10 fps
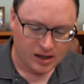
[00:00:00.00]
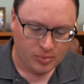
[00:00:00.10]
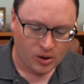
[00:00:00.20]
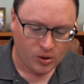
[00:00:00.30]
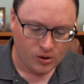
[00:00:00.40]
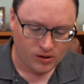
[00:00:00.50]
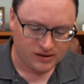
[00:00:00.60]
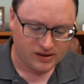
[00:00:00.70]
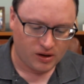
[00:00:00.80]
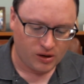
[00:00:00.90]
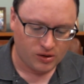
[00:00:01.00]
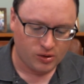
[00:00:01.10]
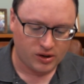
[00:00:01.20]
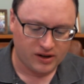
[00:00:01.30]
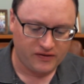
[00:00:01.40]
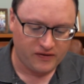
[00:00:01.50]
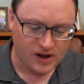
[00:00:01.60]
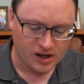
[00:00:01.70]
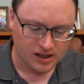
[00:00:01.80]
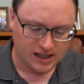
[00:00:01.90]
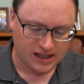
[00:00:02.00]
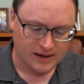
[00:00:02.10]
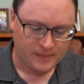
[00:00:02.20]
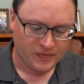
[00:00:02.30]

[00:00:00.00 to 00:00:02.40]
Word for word: upholds all who are falling.